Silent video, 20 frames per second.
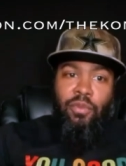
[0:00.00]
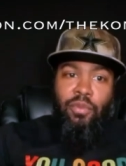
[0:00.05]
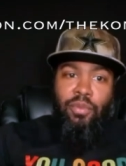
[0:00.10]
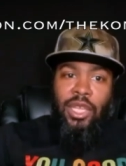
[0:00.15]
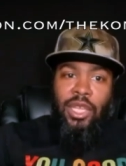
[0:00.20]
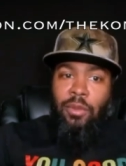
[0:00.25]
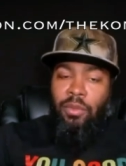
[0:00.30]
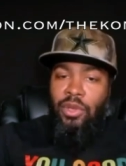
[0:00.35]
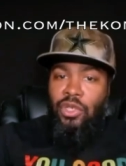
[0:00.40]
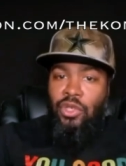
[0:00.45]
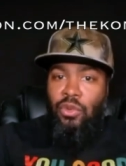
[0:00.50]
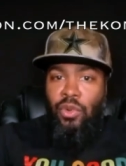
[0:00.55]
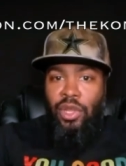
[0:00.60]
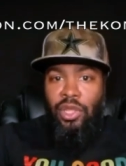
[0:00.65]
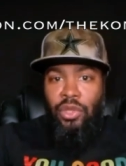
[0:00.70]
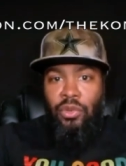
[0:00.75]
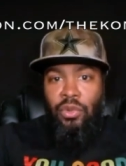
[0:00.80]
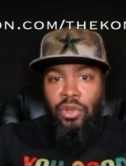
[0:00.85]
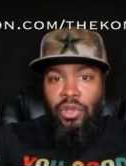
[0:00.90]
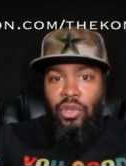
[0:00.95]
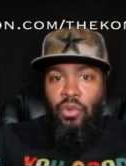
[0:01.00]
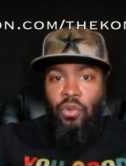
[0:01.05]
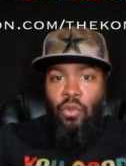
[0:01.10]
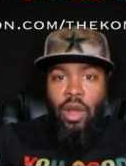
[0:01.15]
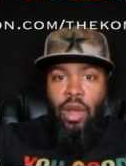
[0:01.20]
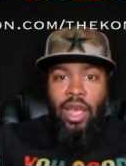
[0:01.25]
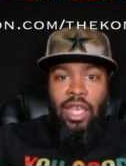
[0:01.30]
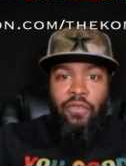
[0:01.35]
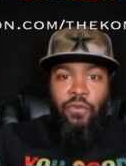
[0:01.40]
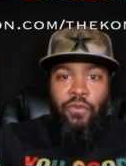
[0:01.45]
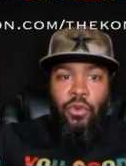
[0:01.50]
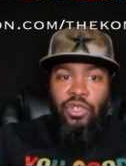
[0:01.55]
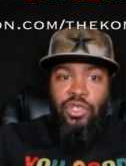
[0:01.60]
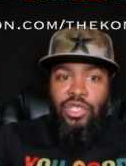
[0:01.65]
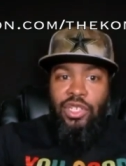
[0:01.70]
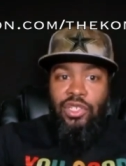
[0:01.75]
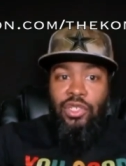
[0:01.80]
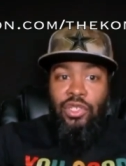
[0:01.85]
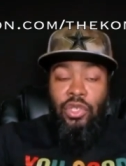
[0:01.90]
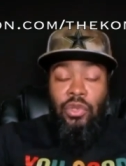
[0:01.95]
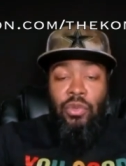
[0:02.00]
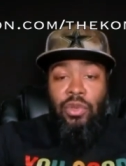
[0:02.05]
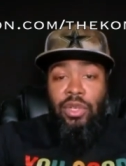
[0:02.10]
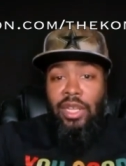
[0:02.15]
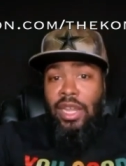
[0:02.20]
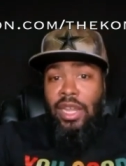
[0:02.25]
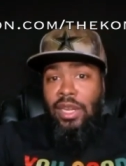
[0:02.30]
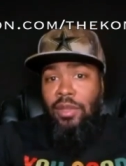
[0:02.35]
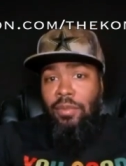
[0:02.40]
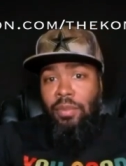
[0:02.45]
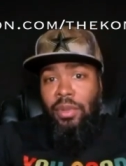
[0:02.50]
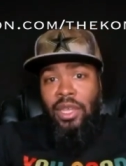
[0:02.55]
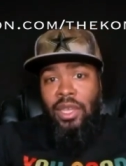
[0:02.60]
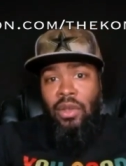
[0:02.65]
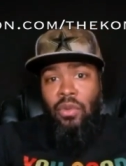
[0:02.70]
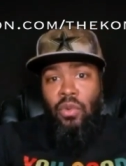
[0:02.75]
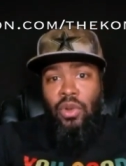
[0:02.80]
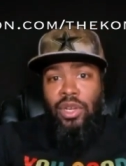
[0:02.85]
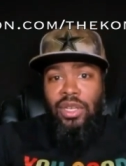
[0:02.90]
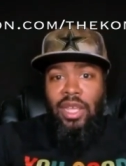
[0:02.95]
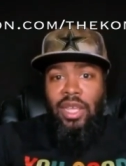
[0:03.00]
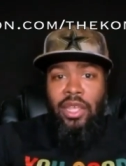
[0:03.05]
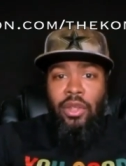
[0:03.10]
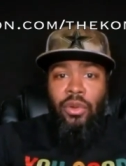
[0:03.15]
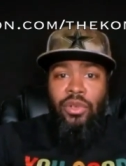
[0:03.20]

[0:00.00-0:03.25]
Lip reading: be it between you and your wife, or just you laying in bed one day,